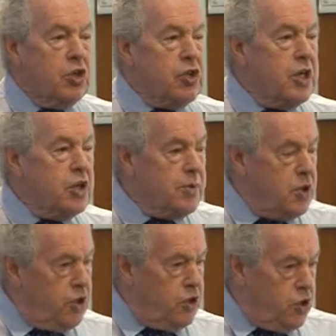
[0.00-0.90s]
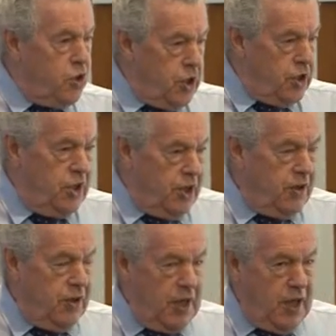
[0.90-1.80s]
adrenals produce
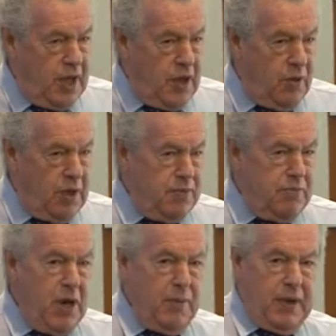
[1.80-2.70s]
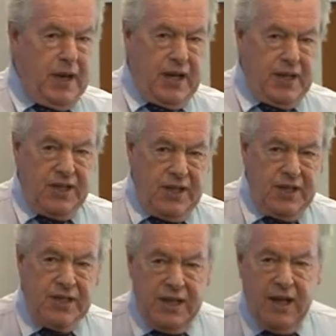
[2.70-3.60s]
cortisol, which
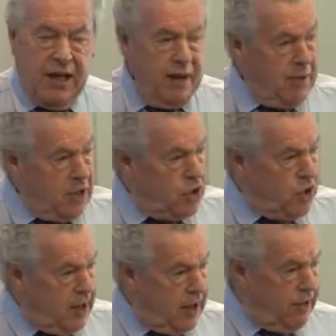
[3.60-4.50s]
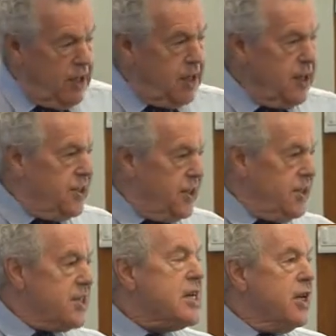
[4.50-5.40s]
mobilizes blood sugar level. And it does
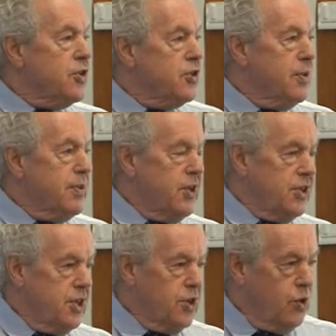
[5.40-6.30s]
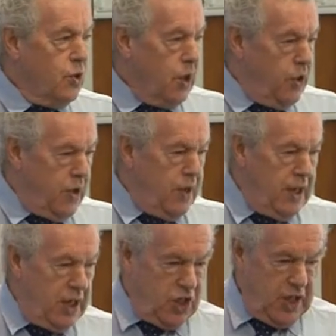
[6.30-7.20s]
this through a process called
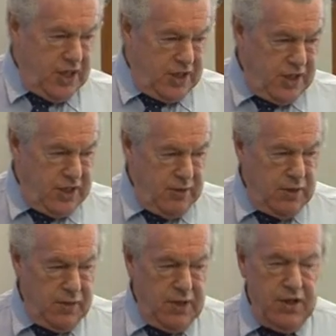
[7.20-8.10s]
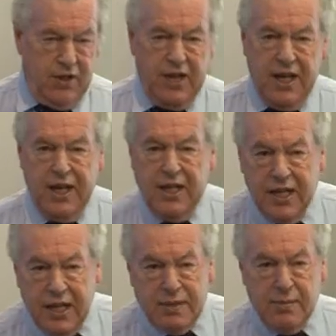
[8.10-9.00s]
gluconeogenesis, which we're going to look at in the
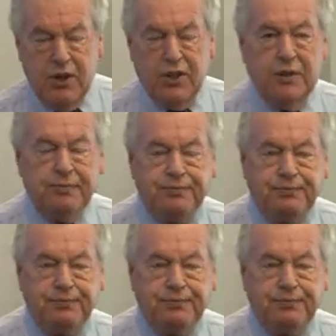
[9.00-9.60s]
next module.